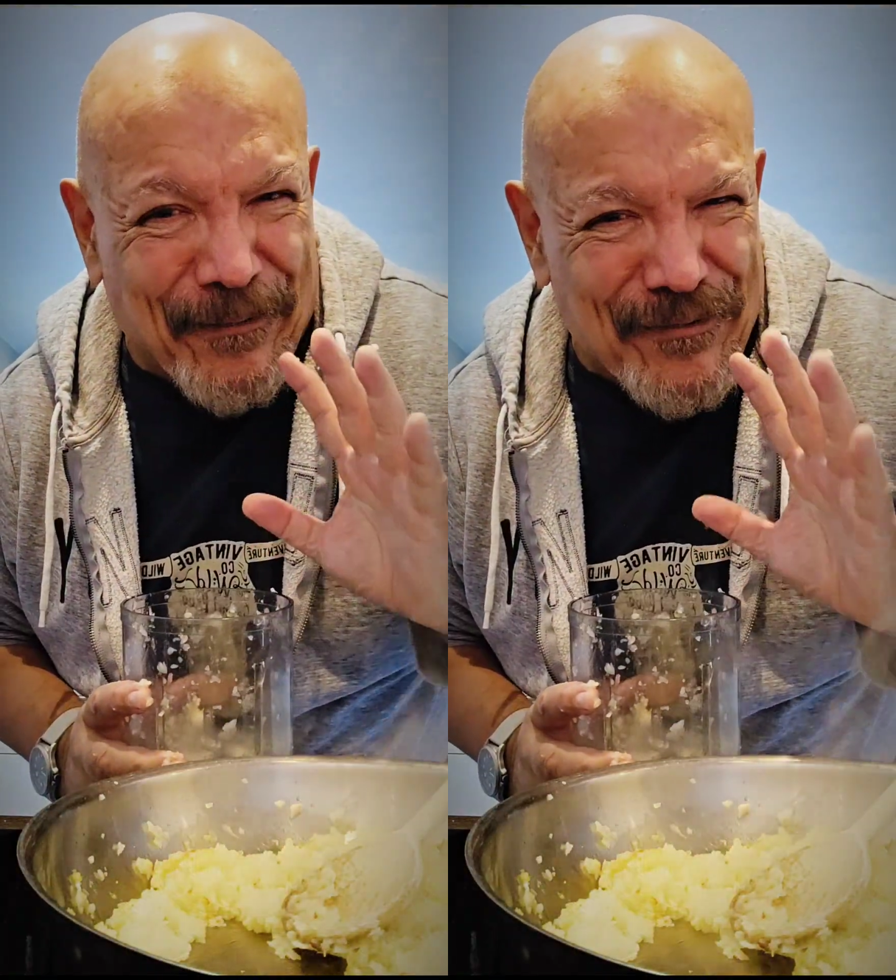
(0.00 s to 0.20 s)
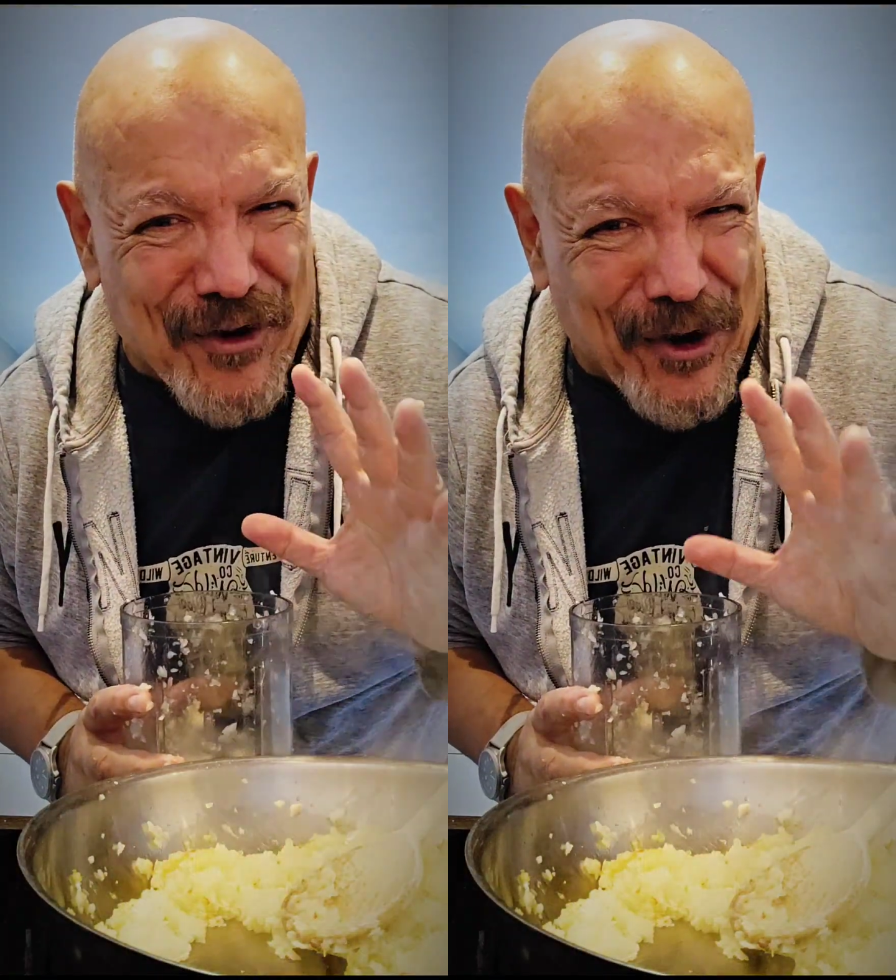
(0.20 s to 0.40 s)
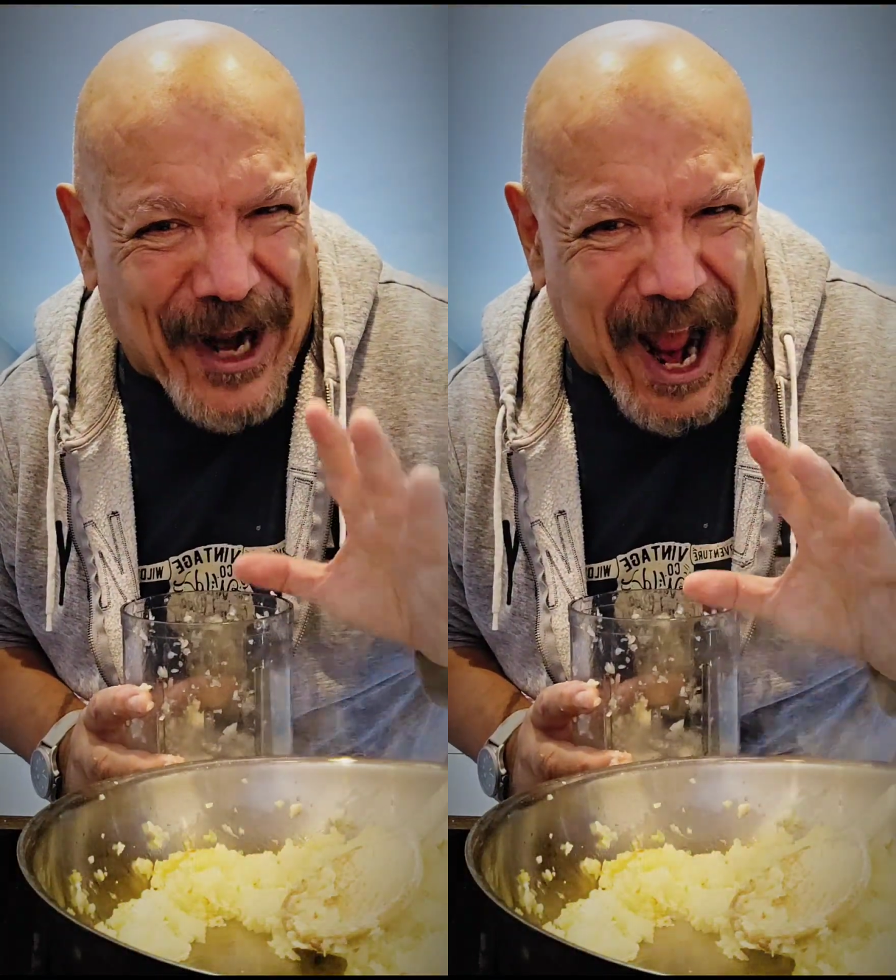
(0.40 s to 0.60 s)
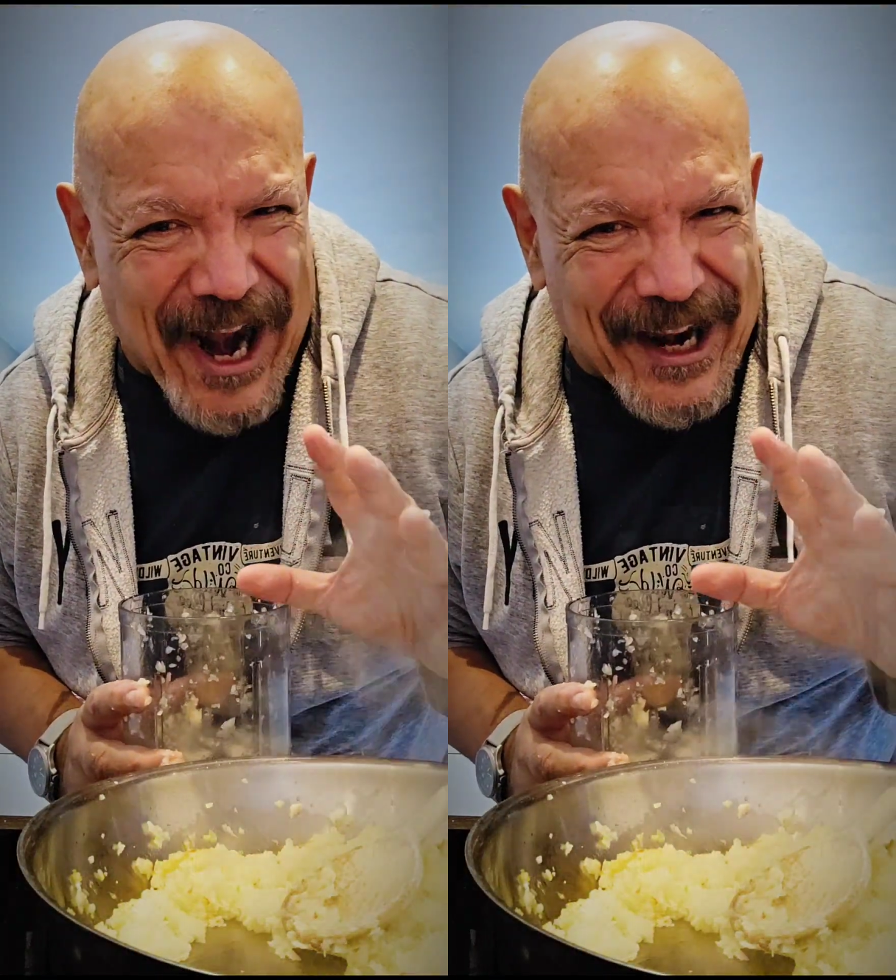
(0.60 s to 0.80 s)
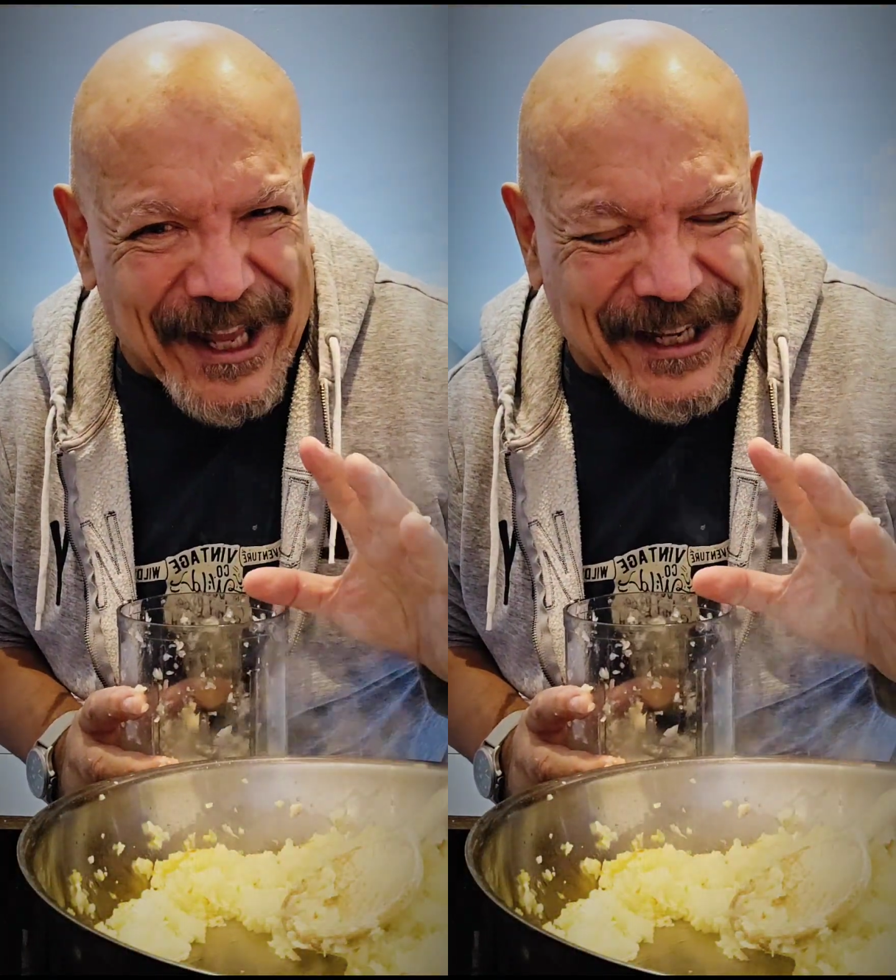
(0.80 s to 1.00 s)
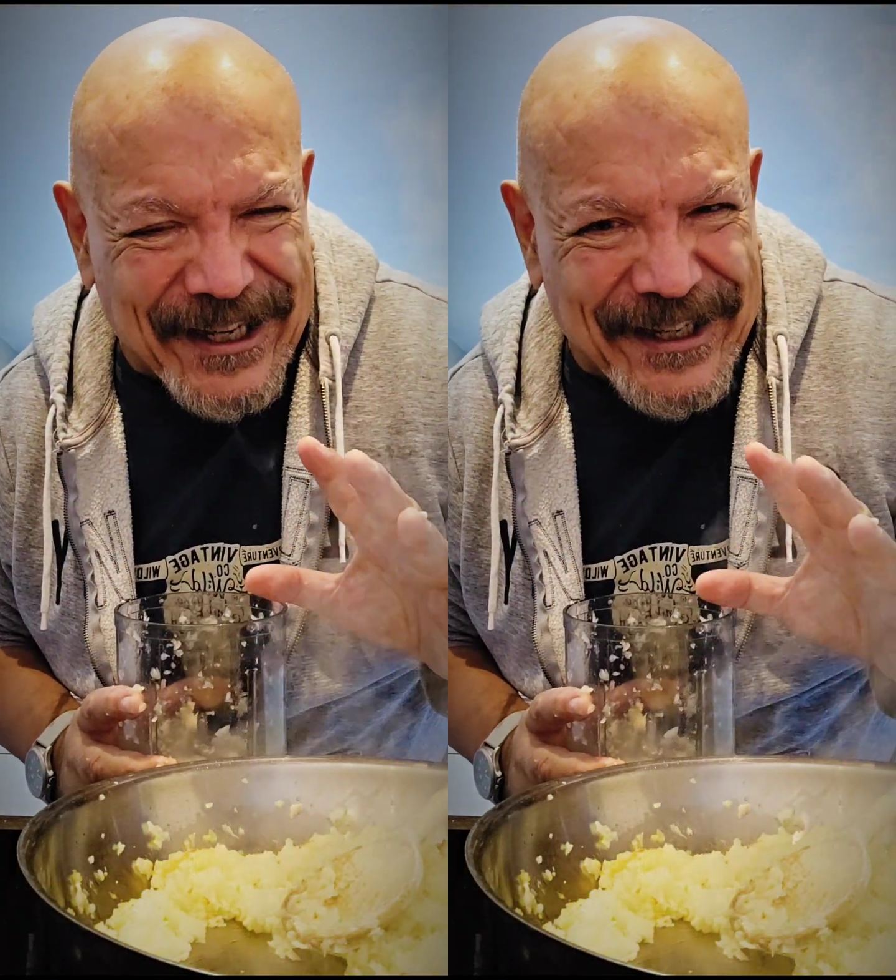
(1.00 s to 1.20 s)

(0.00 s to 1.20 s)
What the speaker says: of raw garlic